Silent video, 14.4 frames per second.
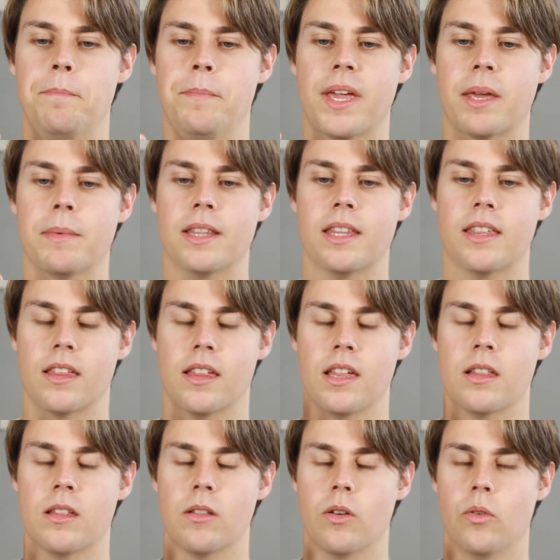pigment
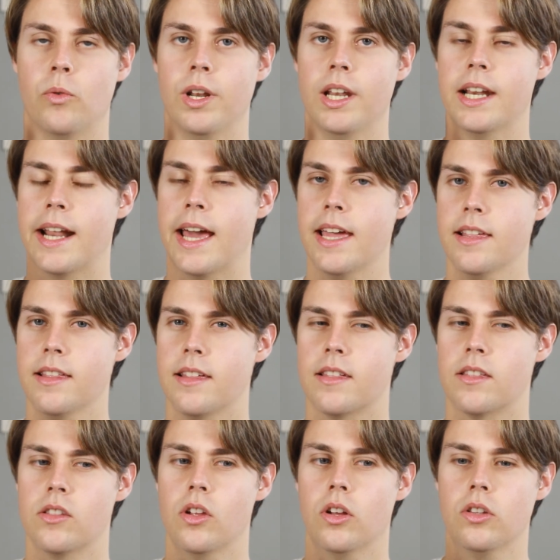is really nice.
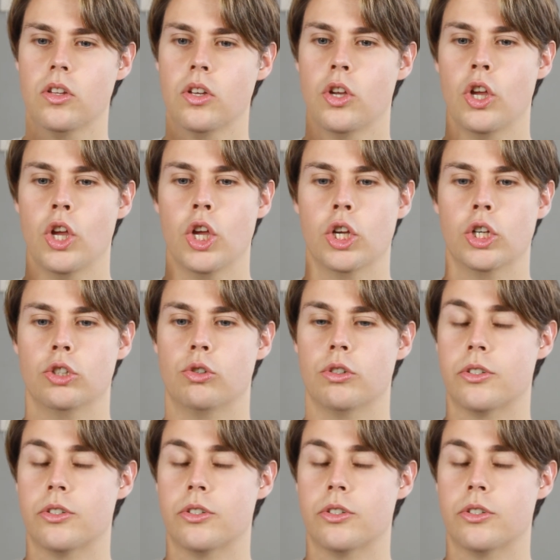It's not too